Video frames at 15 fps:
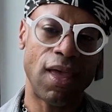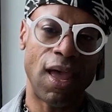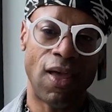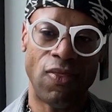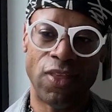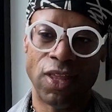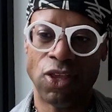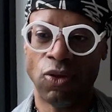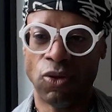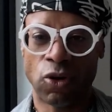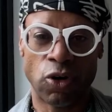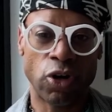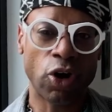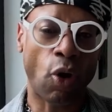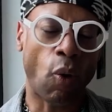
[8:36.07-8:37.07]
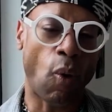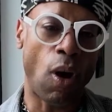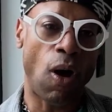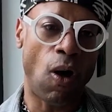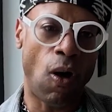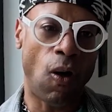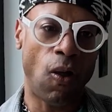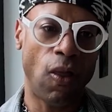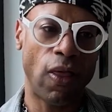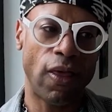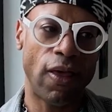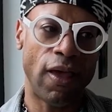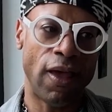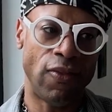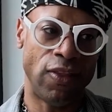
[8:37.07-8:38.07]
And then you learn to crawl,
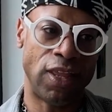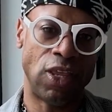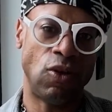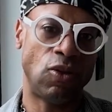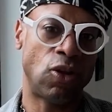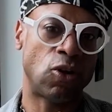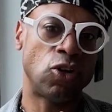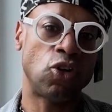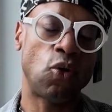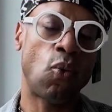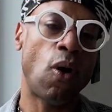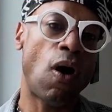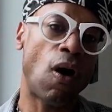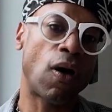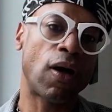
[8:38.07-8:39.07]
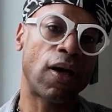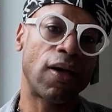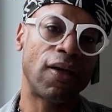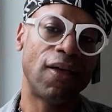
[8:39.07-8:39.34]
and then you learn to walk.